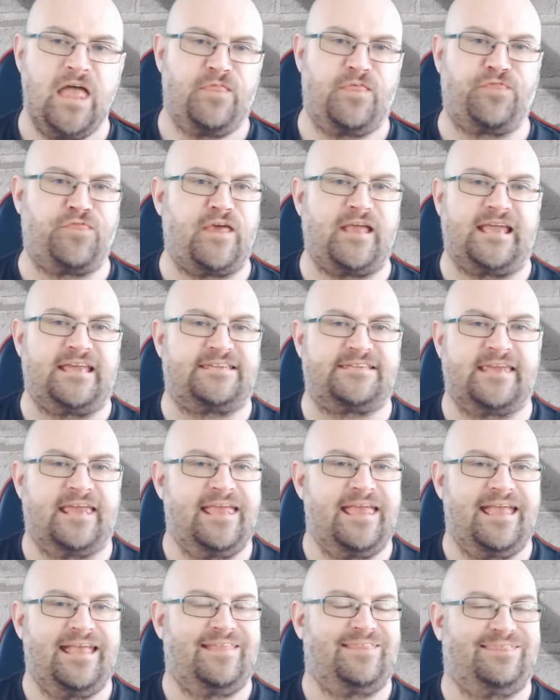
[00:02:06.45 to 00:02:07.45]
The thing is,
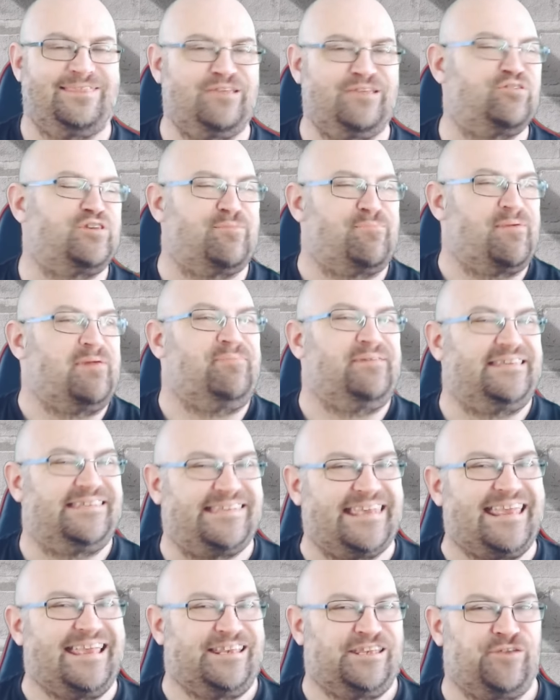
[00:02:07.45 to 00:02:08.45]
this was a
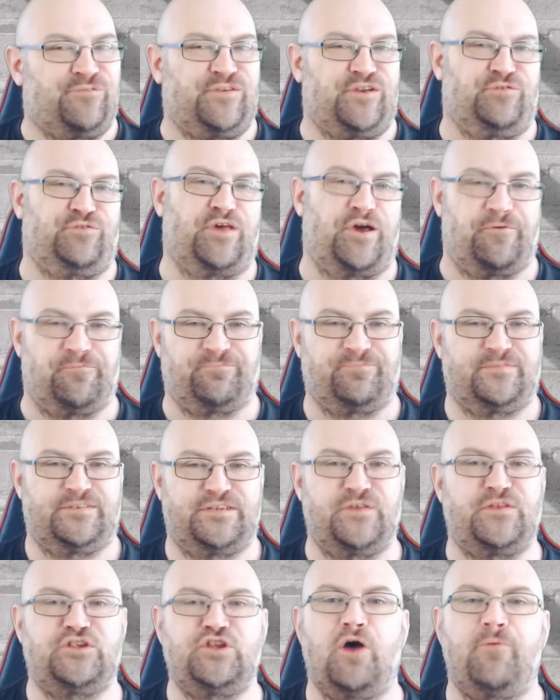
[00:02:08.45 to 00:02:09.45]
BBC interview though,
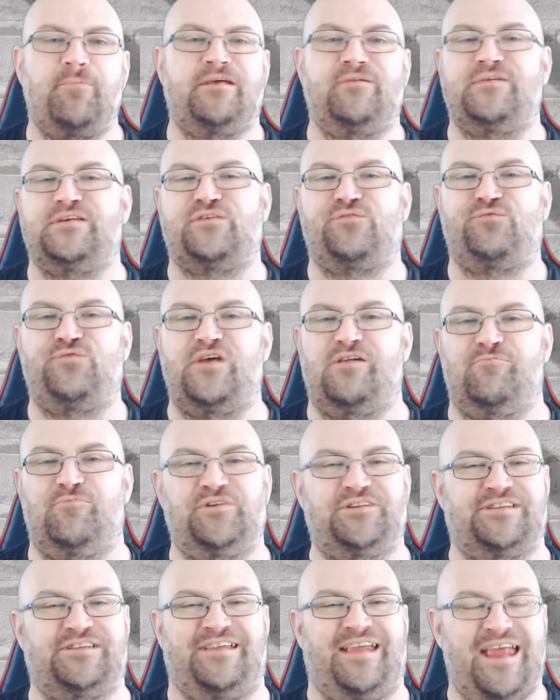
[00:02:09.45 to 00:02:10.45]
so the topic of his film
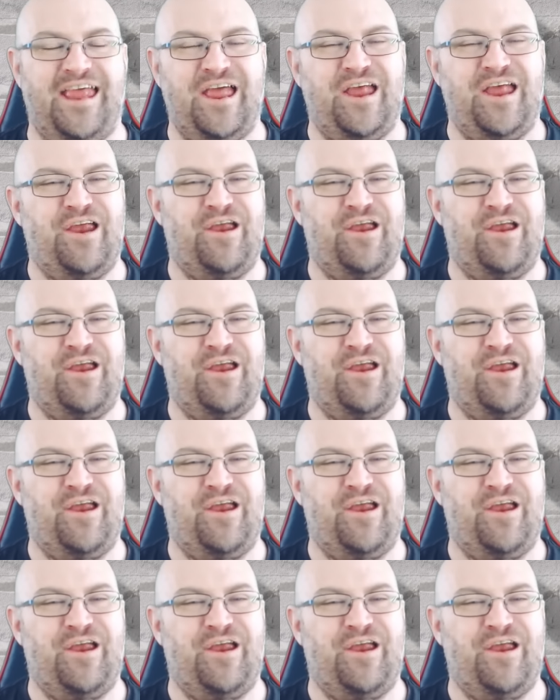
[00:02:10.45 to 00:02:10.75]
wasn't